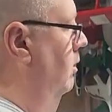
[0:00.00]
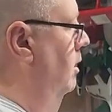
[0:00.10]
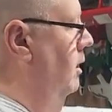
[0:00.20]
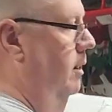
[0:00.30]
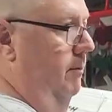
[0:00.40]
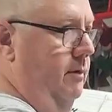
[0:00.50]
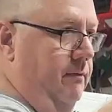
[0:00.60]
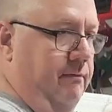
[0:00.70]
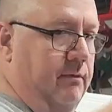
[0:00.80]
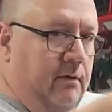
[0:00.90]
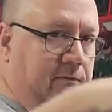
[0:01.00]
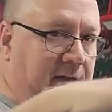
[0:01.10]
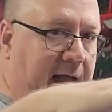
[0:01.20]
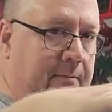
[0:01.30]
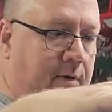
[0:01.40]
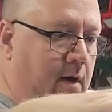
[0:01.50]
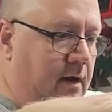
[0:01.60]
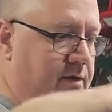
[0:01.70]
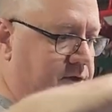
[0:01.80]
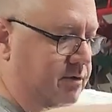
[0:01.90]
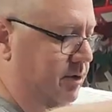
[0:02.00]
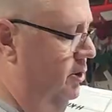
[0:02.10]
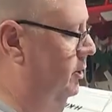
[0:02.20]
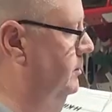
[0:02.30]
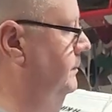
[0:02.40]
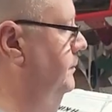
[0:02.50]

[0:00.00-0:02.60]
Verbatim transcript: uh, the, the flat part of the screw